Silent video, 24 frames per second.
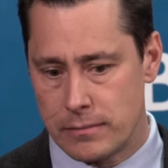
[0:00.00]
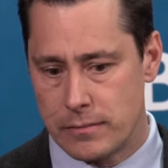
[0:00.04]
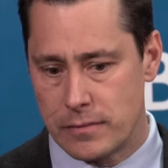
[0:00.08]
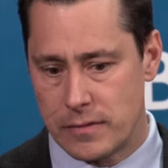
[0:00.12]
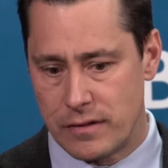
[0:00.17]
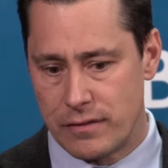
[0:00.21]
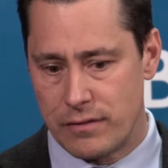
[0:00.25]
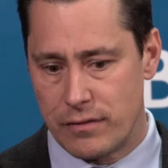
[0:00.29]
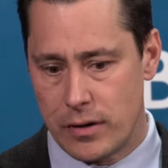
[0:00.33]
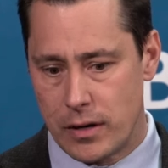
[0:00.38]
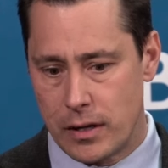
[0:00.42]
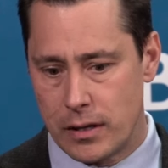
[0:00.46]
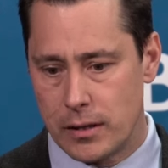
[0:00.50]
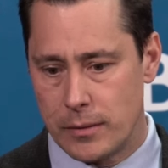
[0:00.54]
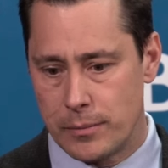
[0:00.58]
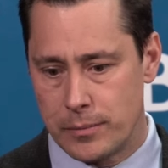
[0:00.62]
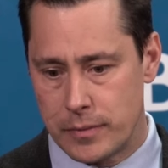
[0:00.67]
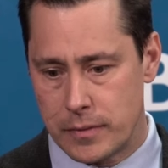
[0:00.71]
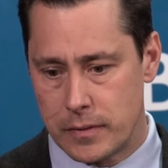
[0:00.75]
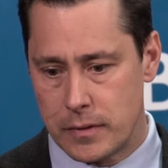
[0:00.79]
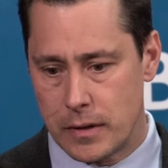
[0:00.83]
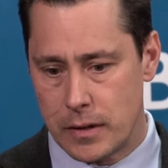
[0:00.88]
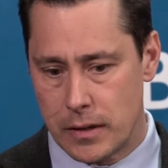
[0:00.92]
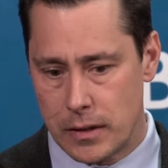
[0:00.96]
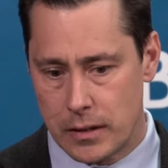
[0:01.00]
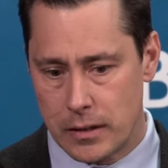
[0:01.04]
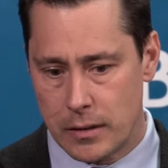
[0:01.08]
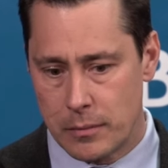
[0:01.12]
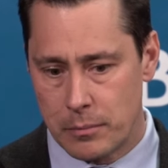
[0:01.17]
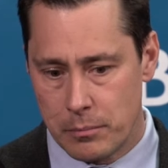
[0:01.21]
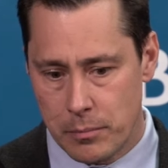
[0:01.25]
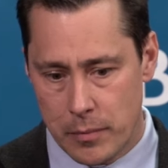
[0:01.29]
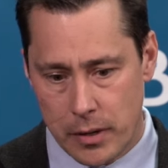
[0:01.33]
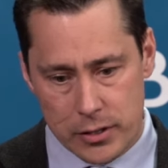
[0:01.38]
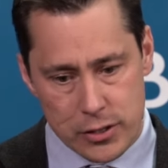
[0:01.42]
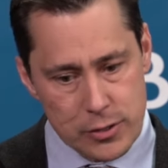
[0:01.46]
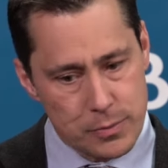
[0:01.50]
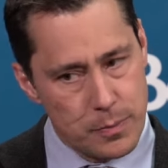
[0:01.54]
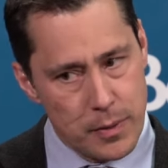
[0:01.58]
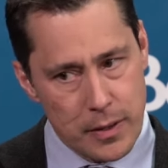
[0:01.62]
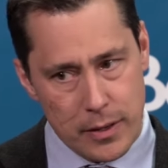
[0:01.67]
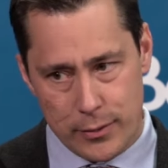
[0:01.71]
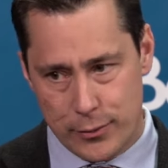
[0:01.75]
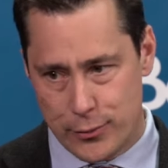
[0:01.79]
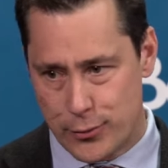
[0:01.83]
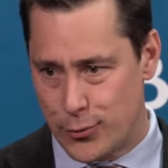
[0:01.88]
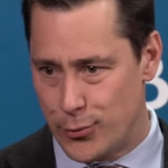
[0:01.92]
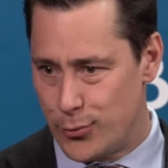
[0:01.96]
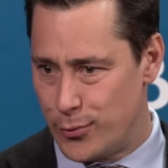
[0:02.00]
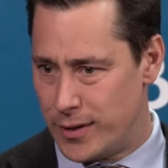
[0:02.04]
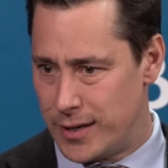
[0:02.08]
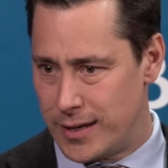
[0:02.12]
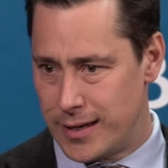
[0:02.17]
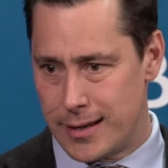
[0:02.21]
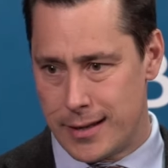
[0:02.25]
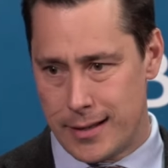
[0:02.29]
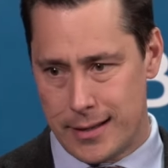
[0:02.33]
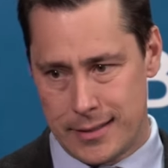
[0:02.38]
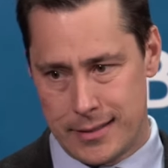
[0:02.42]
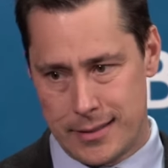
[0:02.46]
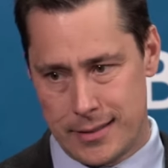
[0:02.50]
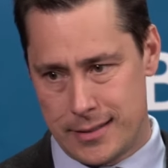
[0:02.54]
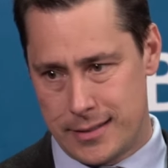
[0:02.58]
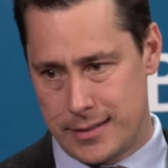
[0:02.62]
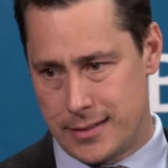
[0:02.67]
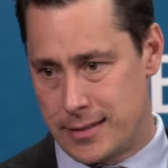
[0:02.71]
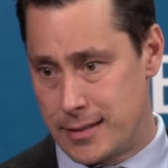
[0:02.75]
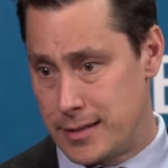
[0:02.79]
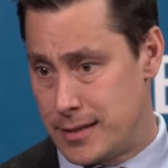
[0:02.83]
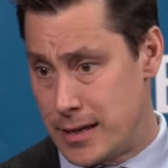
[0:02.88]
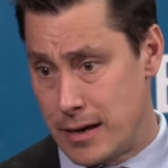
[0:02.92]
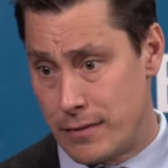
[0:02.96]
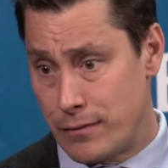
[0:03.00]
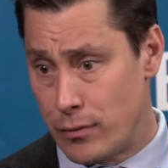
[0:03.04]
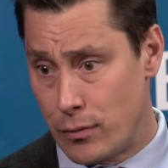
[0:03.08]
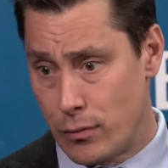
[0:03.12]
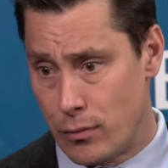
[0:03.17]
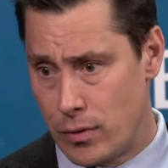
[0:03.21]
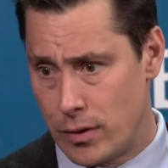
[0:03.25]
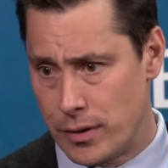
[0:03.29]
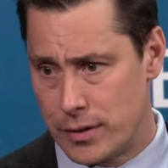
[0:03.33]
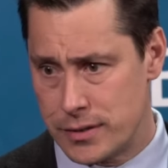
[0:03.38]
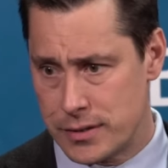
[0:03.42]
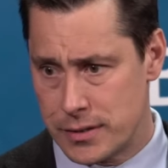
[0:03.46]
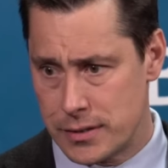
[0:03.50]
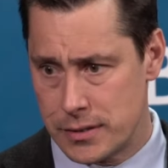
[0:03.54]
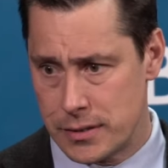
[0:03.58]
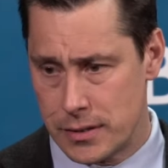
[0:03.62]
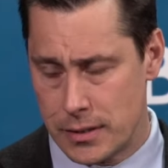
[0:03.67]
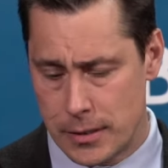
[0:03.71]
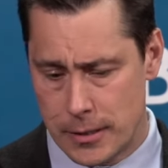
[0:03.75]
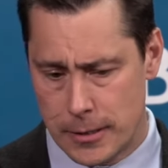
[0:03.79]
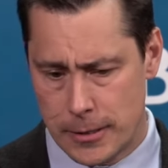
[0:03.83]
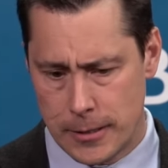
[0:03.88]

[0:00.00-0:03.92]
developed in a much better two-way guy than he ever was.